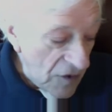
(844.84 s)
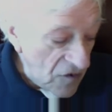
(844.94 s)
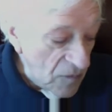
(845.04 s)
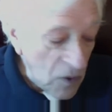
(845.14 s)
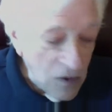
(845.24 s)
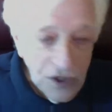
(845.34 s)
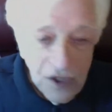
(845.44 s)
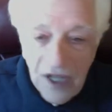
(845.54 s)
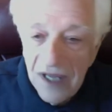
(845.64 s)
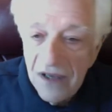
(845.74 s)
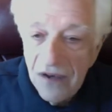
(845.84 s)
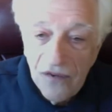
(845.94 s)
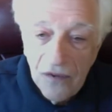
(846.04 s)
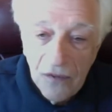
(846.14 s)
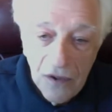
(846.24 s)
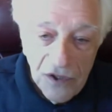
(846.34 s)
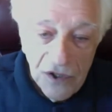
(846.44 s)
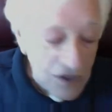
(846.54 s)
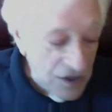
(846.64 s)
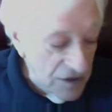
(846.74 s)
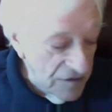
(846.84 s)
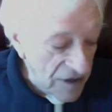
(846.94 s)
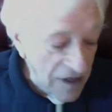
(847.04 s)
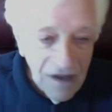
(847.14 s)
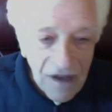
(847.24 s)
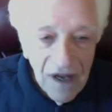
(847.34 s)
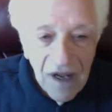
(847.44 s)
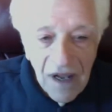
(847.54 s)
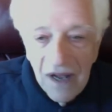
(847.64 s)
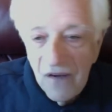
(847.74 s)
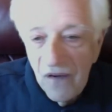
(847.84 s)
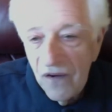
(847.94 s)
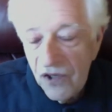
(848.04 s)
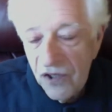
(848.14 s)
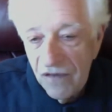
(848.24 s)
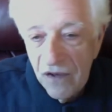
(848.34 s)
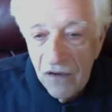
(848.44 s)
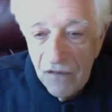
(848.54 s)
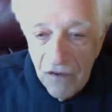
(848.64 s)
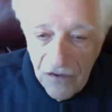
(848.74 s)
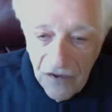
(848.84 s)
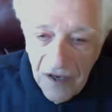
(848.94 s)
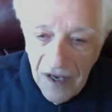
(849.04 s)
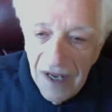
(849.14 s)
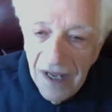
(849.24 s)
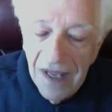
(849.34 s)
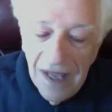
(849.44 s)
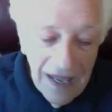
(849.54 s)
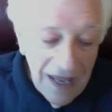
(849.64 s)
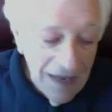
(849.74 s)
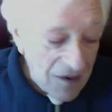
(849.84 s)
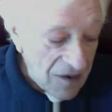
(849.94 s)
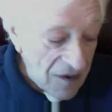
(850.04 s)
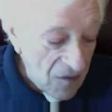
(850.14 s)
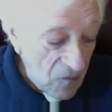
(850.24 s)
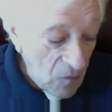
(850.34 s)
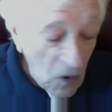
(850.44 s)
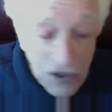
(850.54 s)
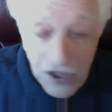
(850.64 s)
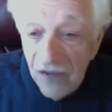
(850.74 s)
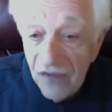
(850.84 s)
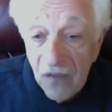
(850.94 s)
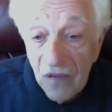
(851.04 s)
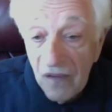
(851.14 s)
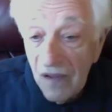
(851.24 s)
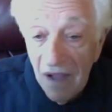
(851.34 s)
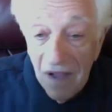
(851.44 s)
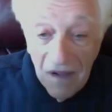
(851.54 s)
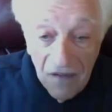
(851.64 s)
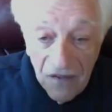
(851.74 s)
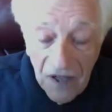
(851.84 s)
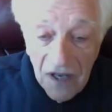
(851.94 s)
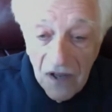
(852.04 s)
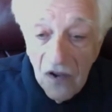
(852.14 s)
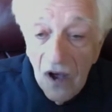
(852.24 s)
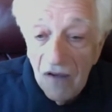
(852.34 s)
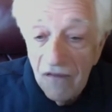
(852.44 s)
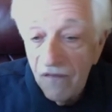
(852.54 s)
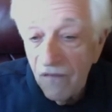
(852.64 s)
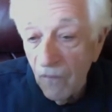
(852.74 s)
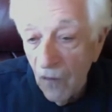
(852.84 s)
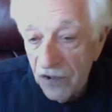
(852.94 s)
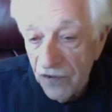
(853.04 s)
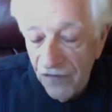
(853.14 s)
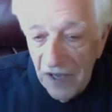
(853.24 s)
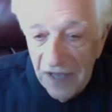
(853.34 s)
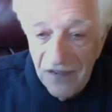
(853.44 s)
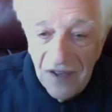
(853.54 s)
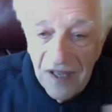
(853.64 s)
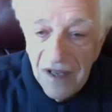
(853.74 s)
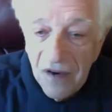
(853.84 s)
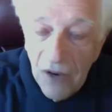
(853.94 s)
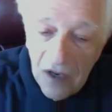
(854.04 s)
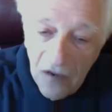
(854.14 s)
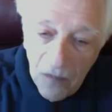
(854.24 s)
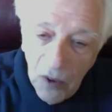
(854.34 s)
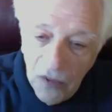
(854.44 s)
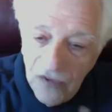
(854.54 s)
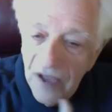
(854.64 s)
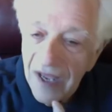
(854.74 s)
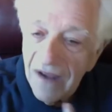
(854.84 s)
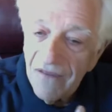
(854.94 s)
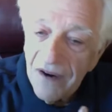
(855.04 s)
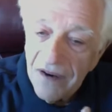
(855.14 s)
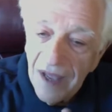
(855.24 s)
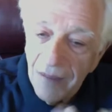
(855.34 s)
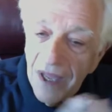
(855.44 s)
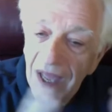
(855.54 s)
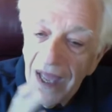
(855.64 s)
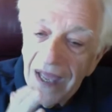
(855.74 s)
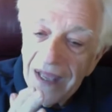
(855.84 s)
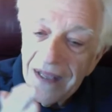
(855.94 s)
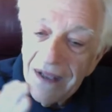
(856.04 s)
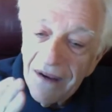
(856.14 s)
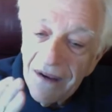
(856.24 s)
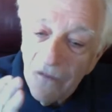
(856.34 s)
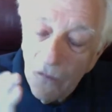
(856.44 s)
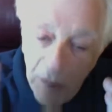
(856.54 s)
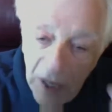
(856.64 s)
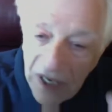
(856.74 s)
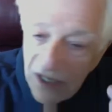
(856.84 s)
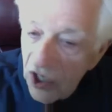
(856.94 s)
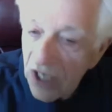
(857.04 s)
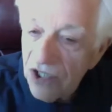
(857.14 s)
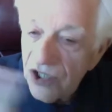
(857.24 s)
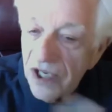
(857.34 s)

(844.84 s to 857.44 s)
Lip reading: is Moshe Tendler, who's the Rosh Yeshiva at Yeshiva University. And Moshe's son-in-law of Moshe Feinstein, the greatest posek of our time, rabbinic judge,